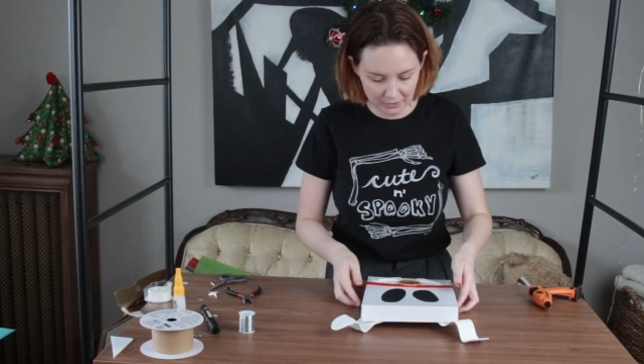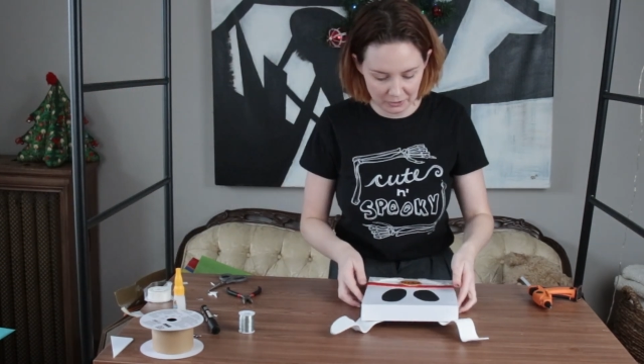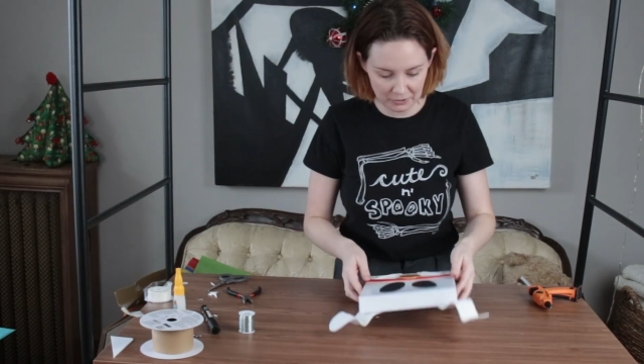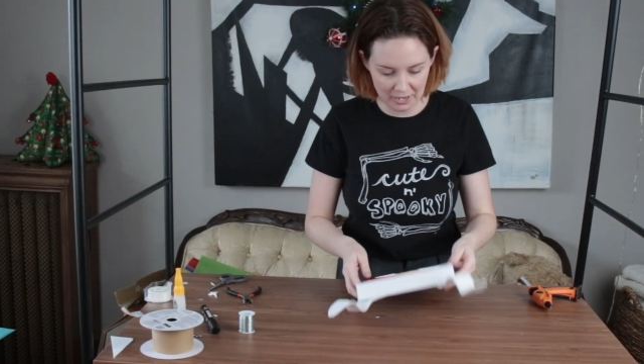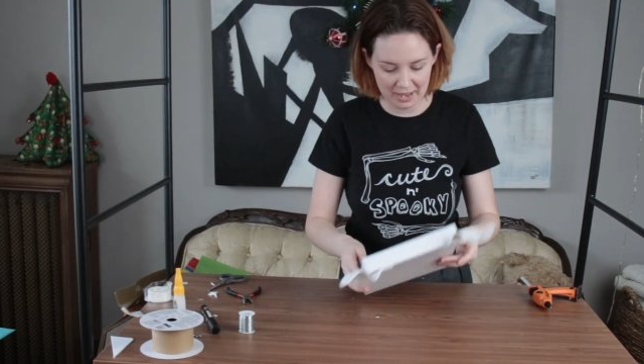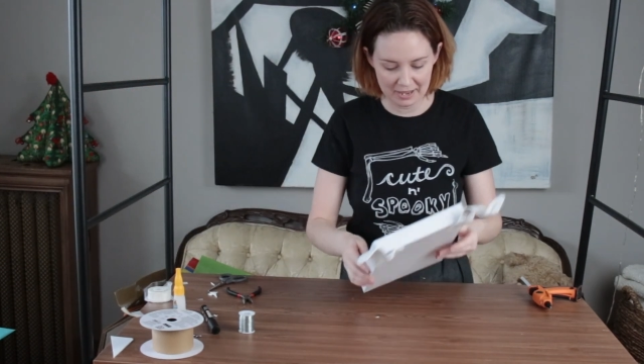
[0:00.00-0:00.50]

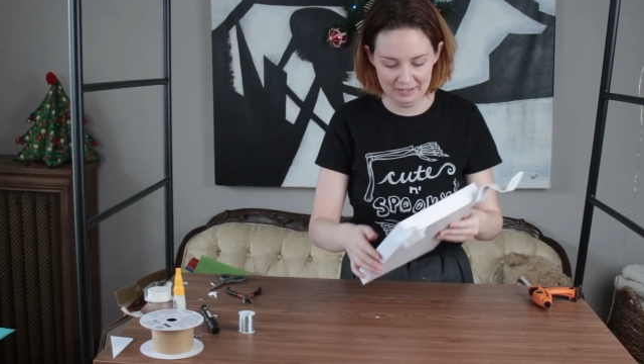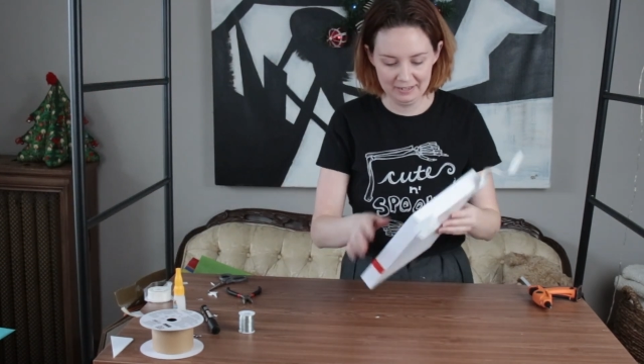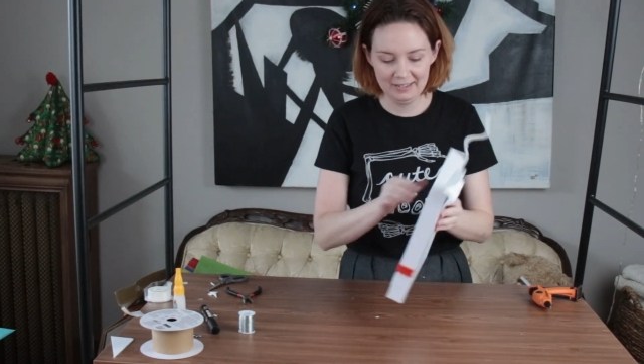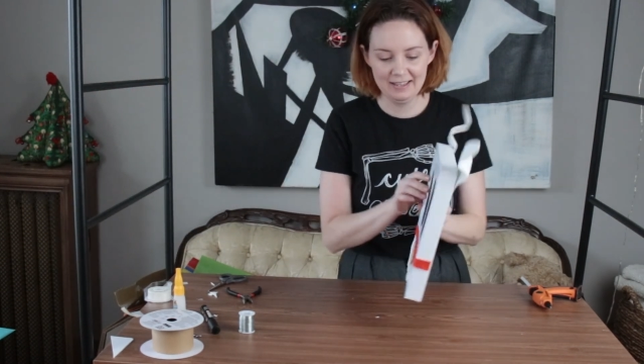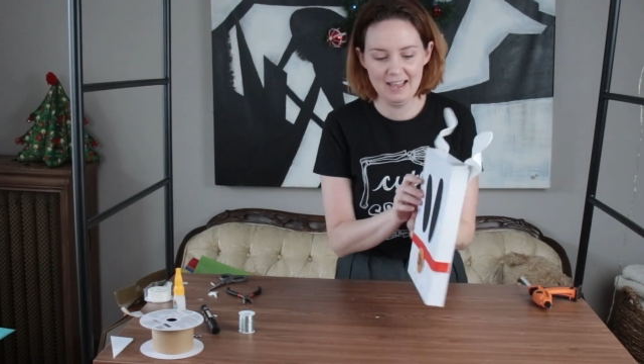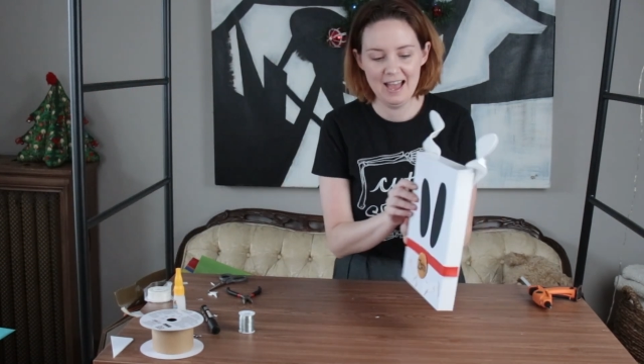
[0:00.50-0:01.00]
Okay.
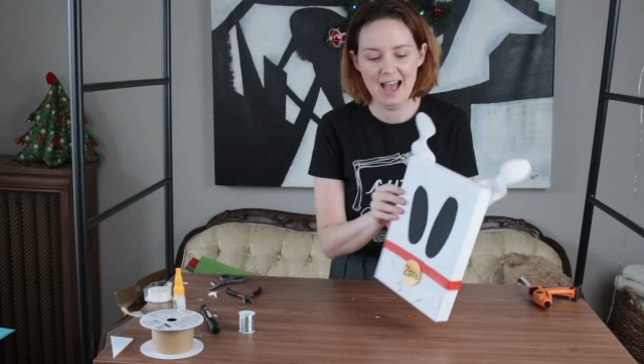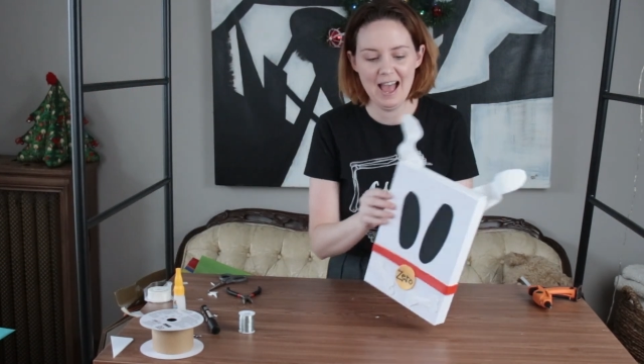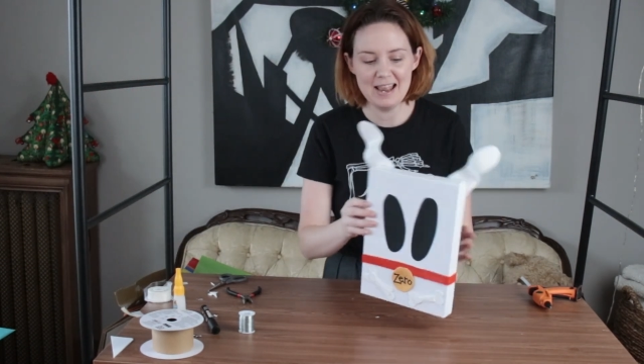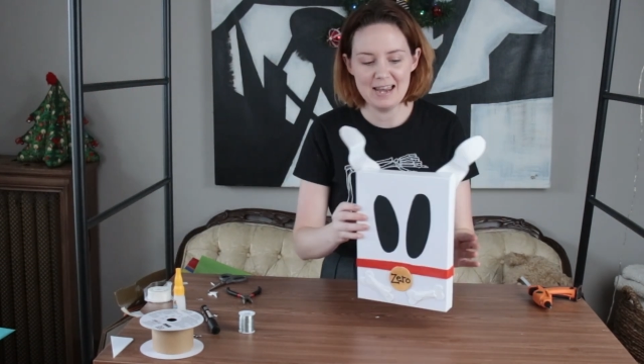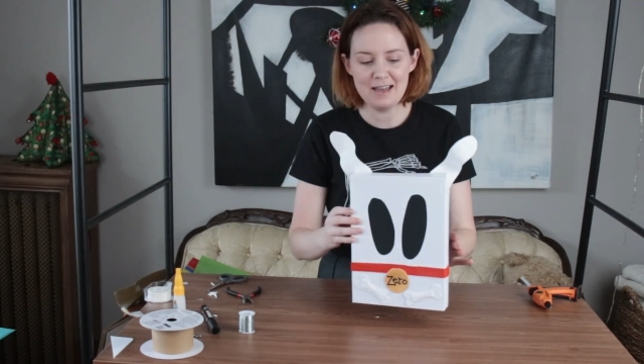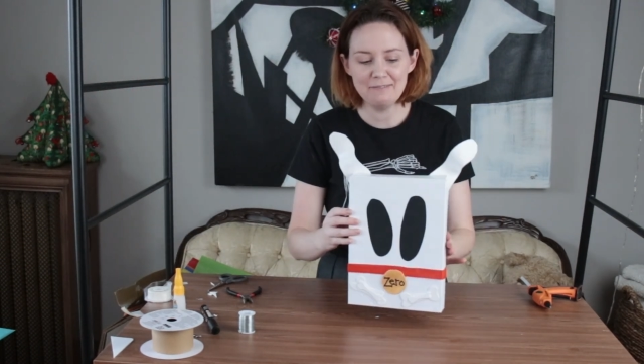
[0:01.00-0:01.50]

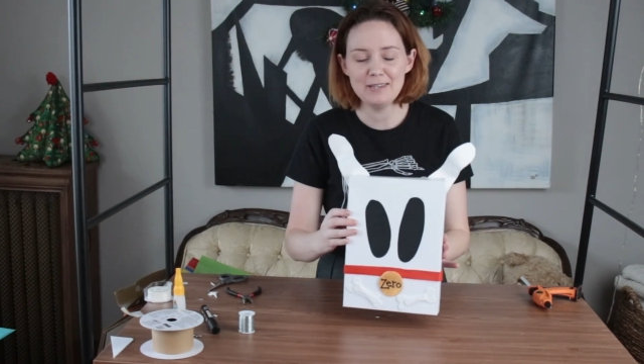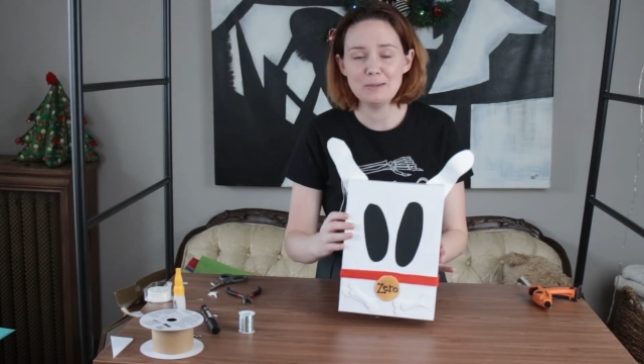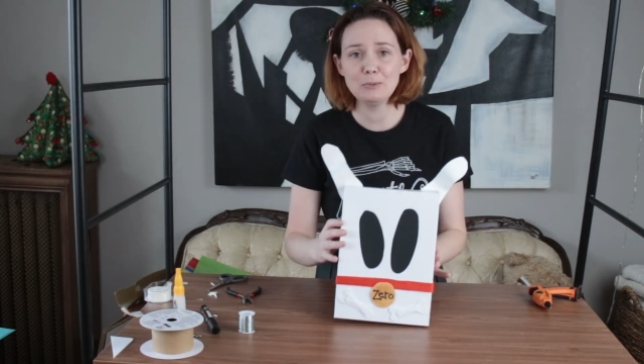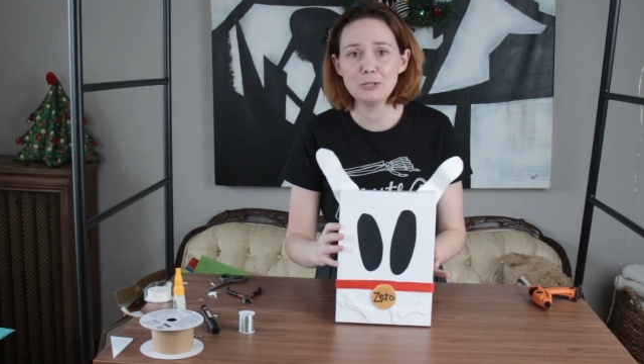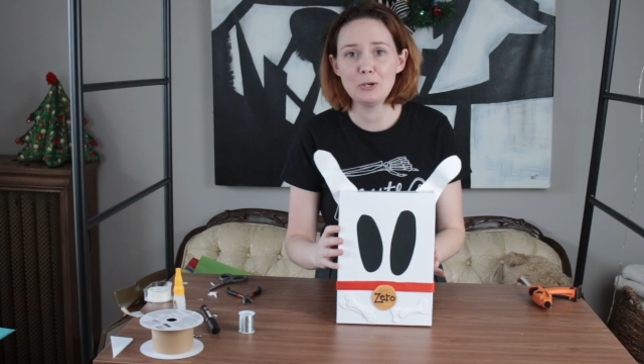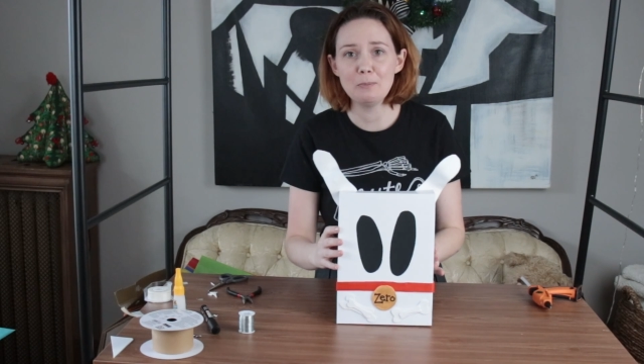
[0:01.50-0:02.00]
I love
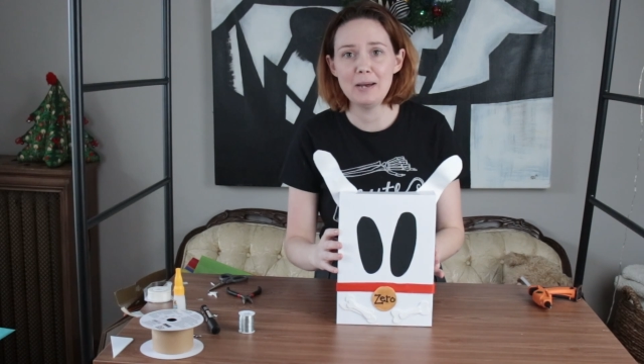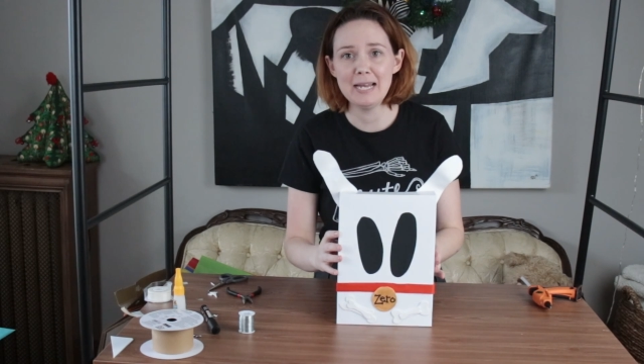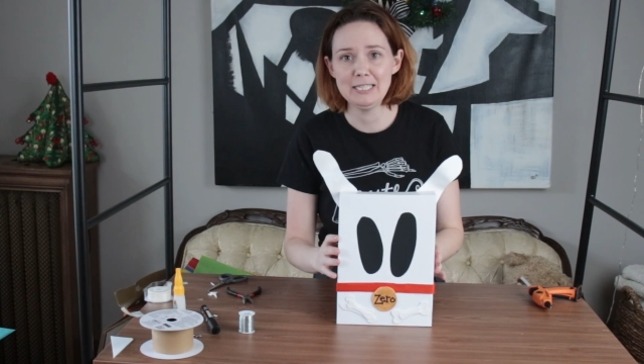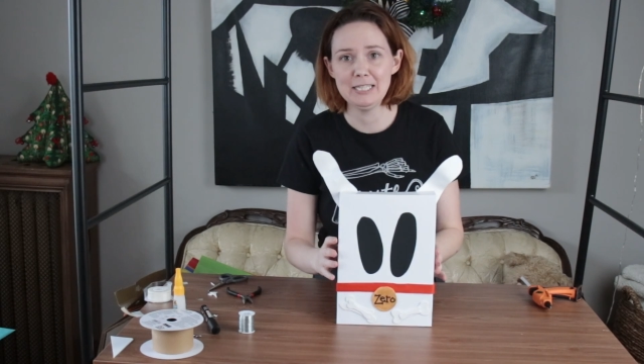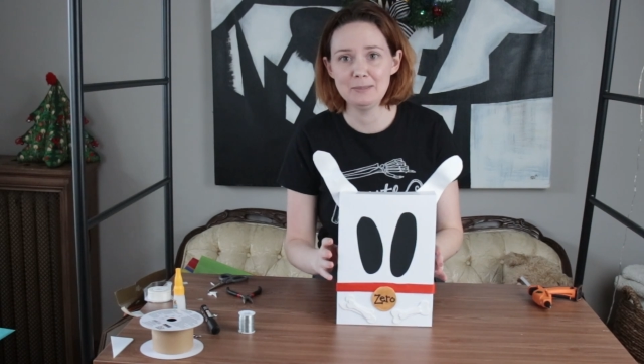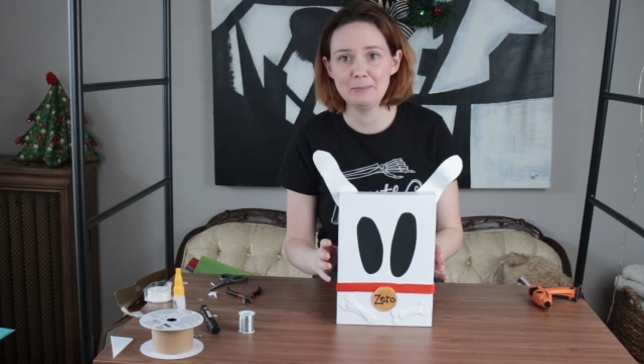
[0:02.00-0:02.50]
him so
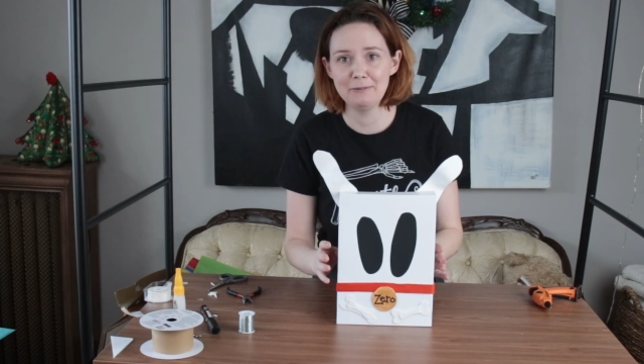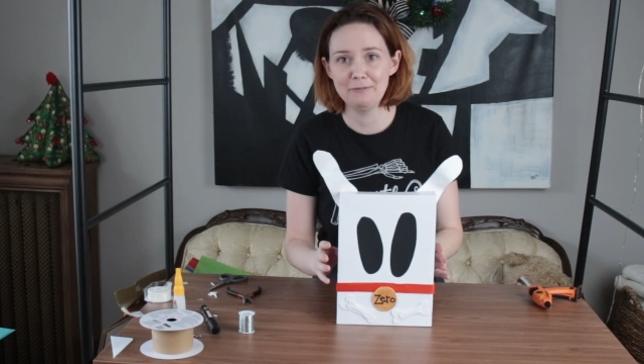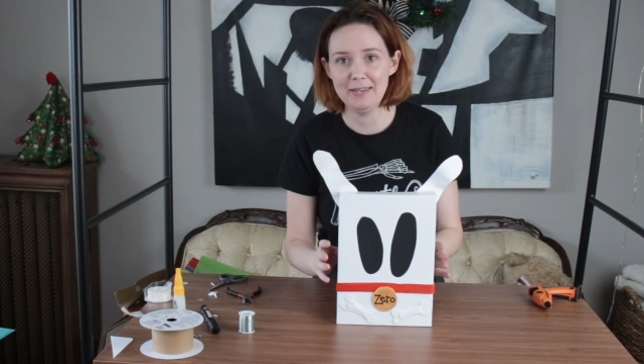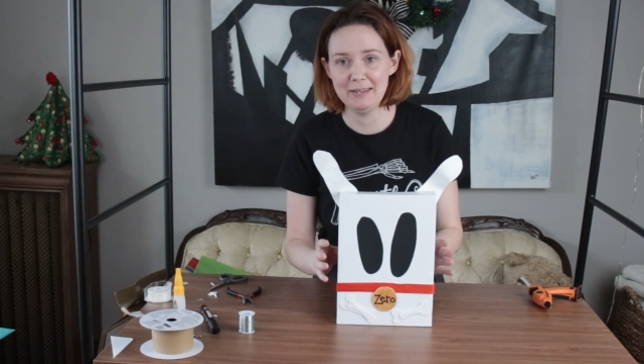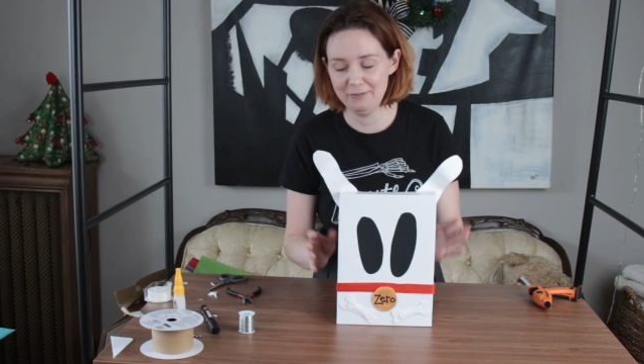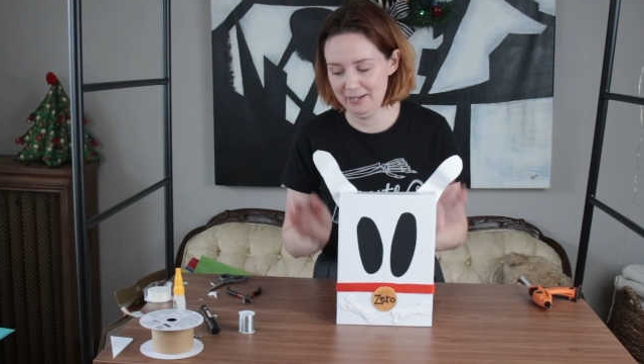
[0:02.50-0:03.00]
much. He's my
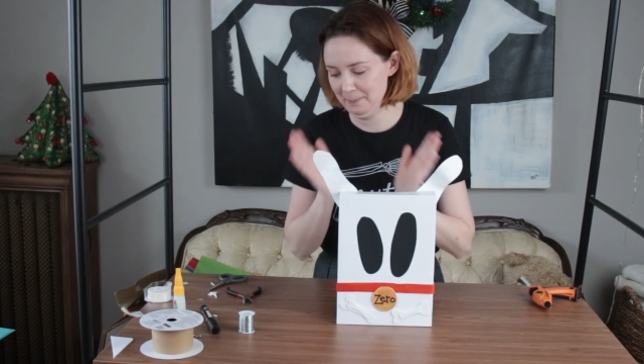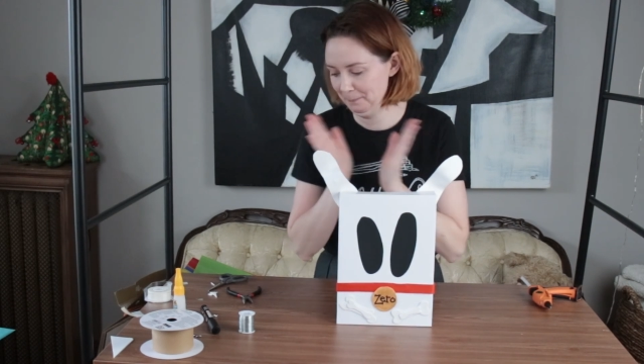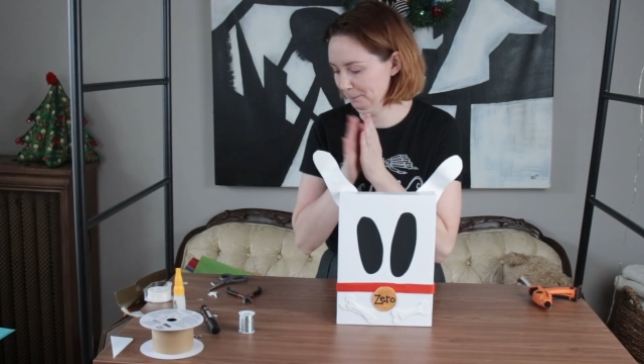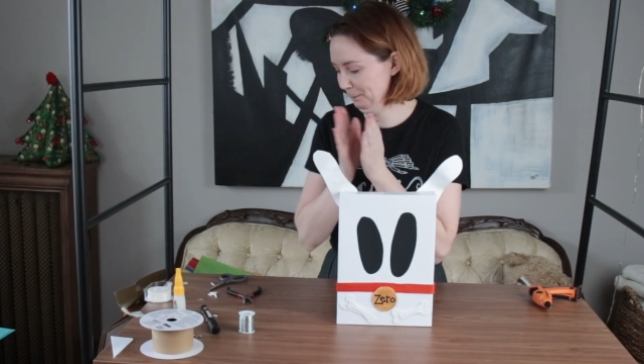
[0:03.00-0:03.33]
favorite.